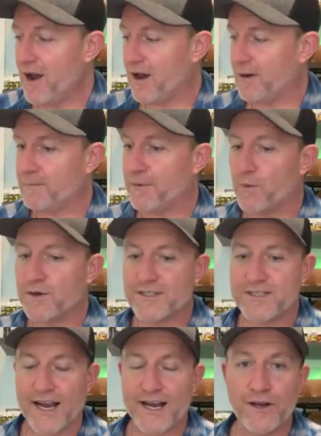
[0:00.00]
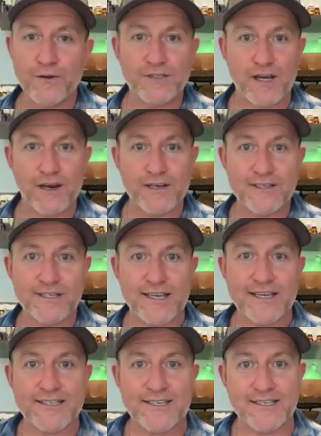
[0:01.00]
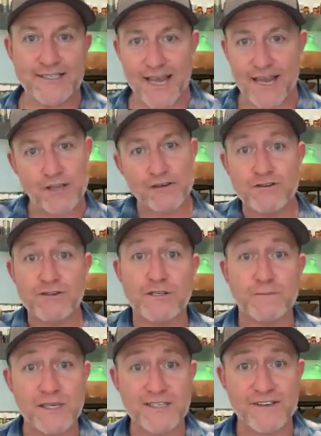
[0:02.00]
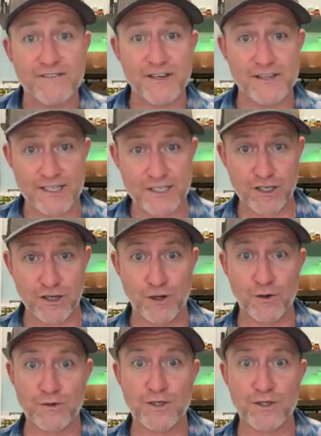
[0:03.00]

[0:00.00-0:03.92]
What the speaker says: But what Zyto does is it tailors specifically to you.